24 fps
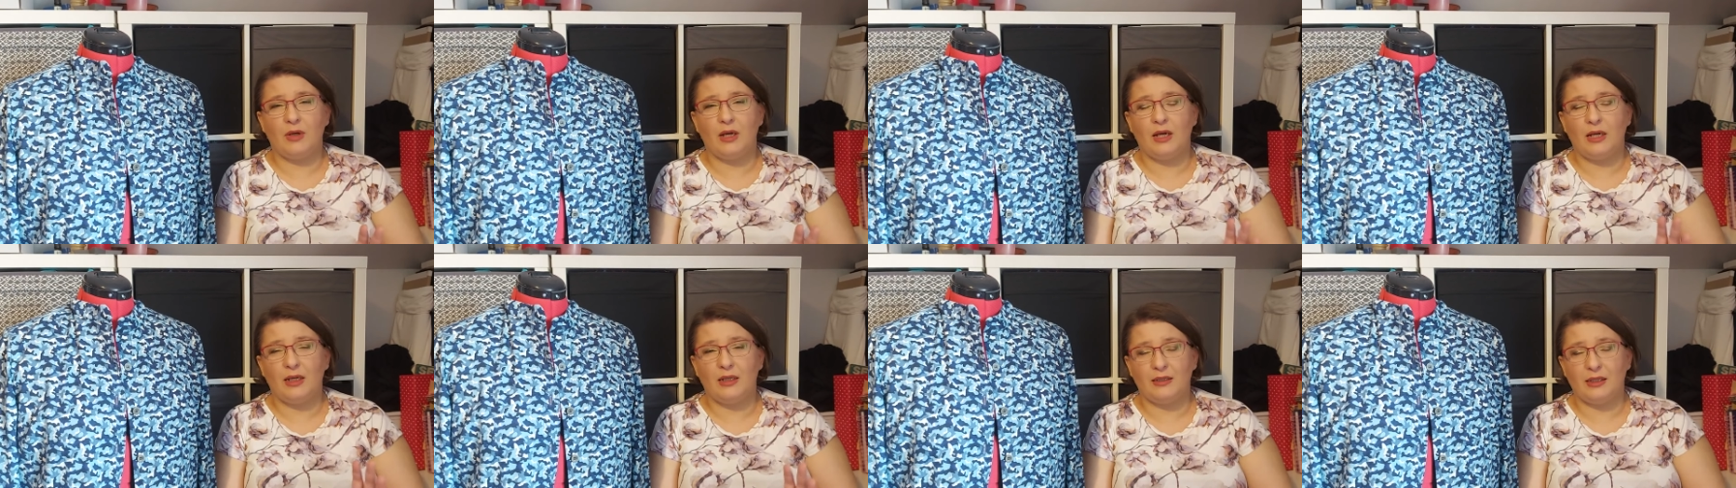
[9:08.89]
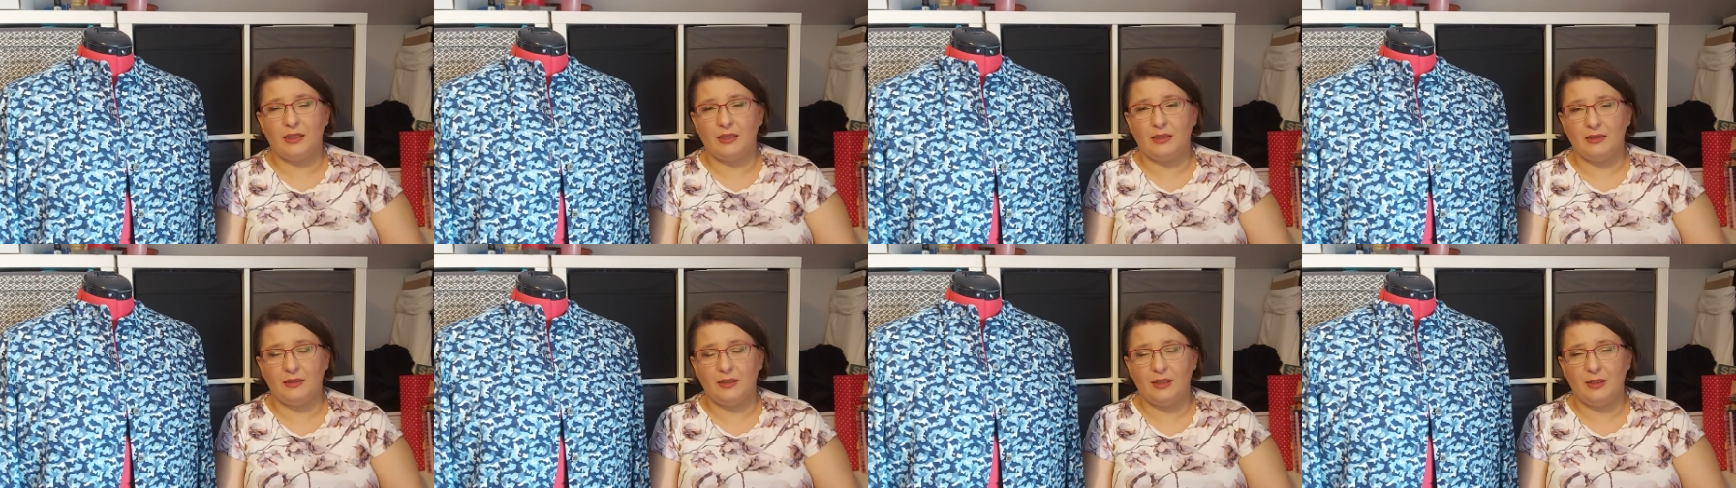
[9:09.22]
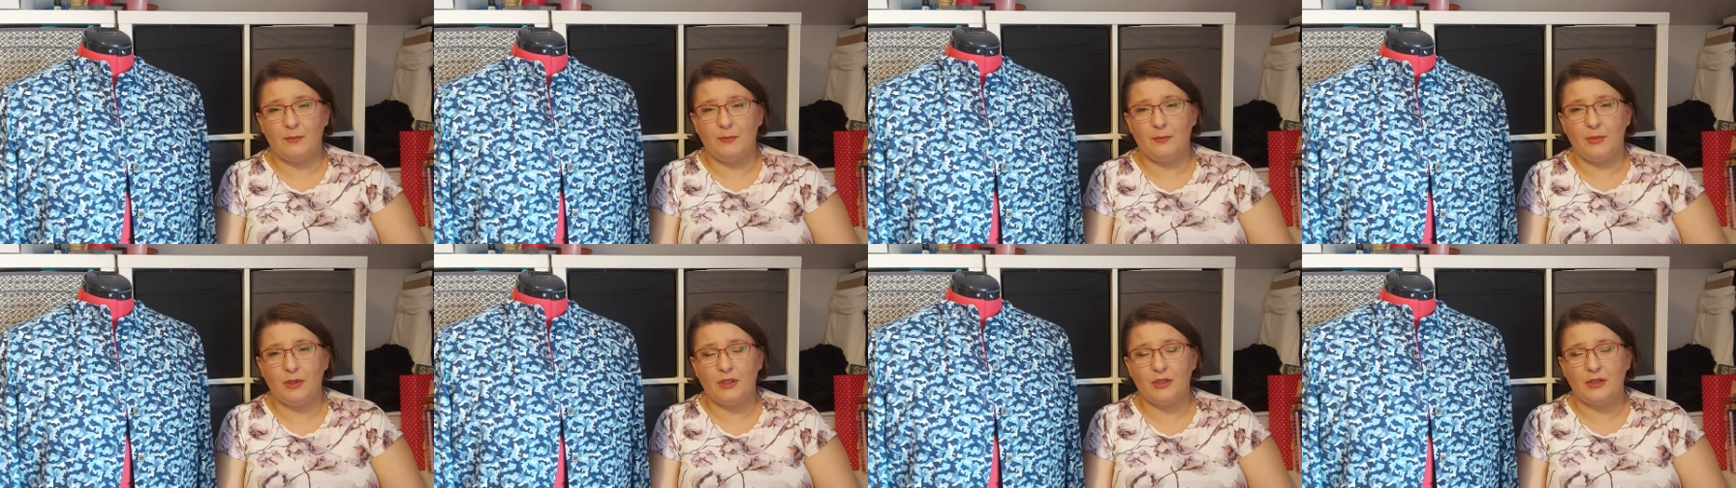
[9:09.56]
I tidy
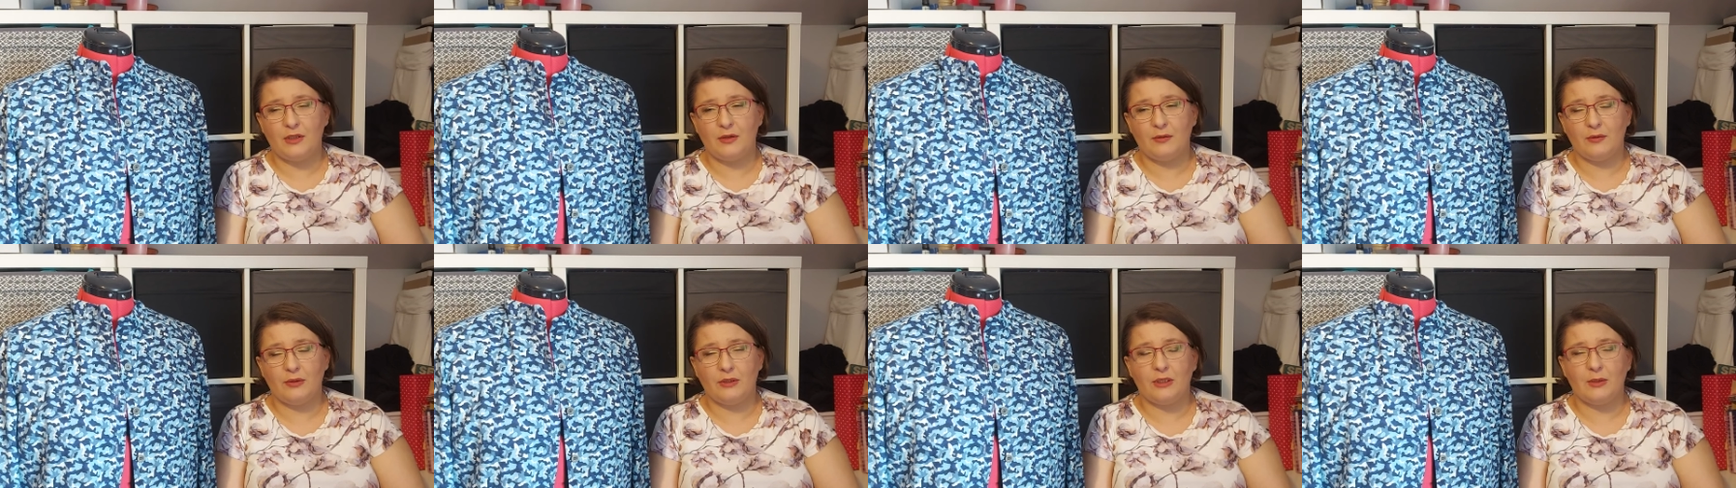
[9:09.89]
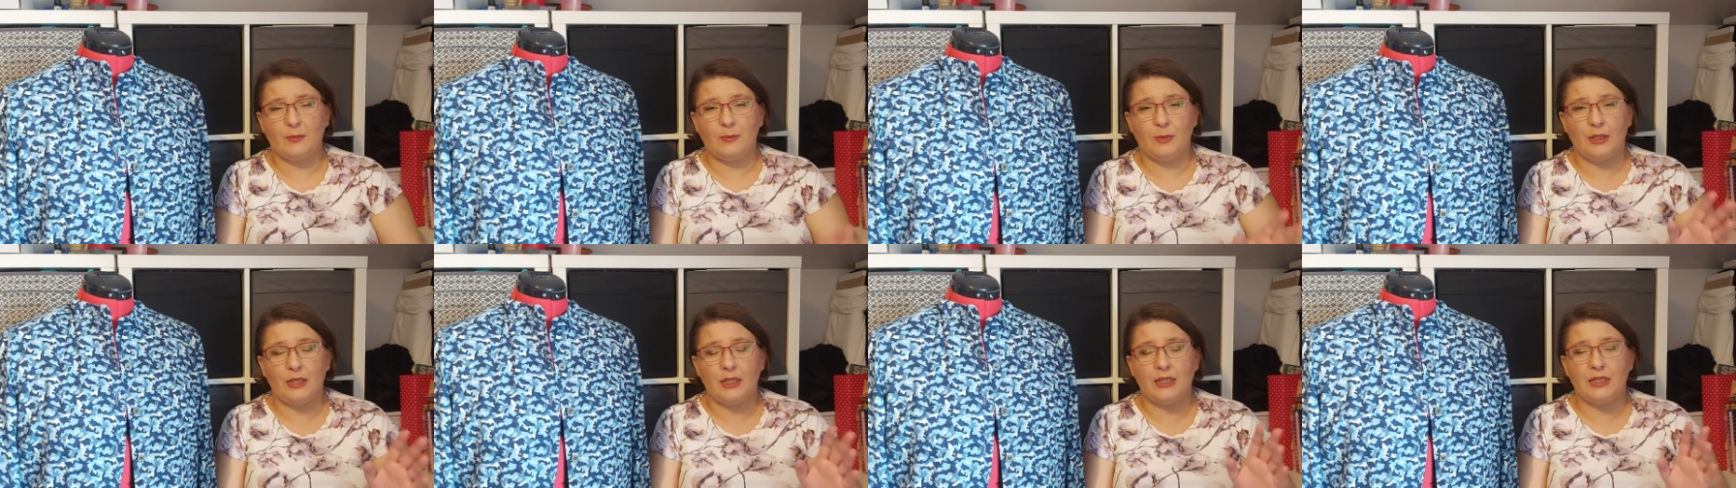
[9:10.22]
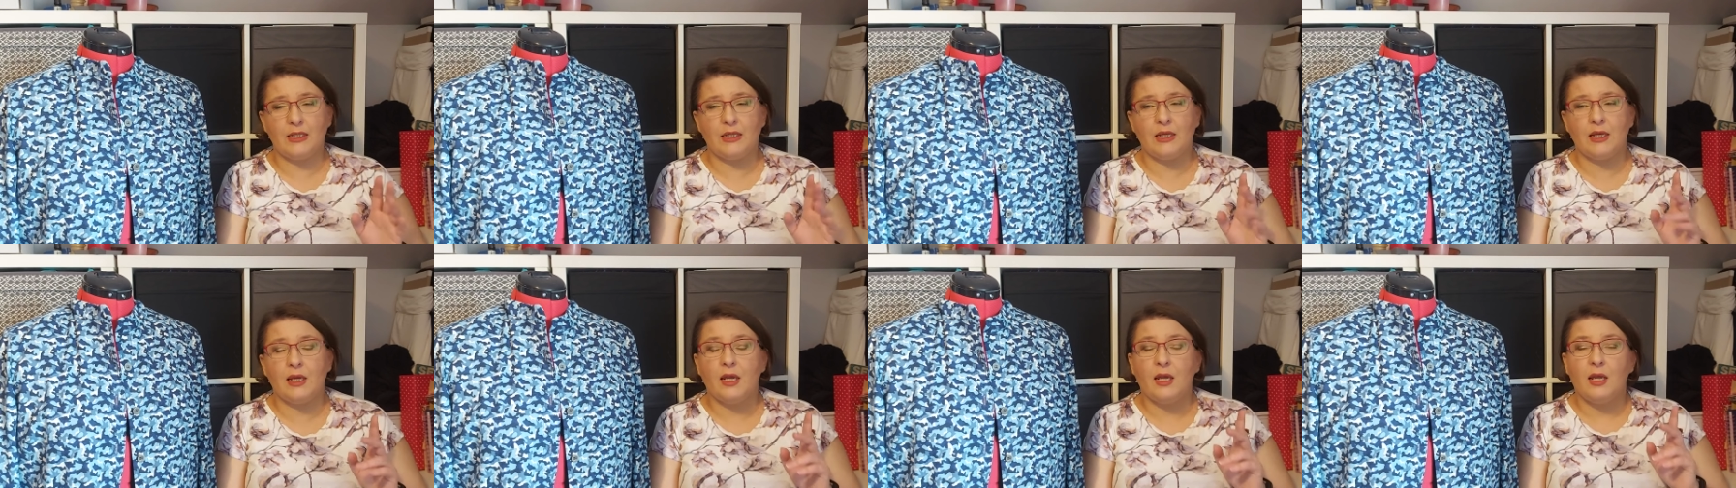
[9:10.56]
up my sewing space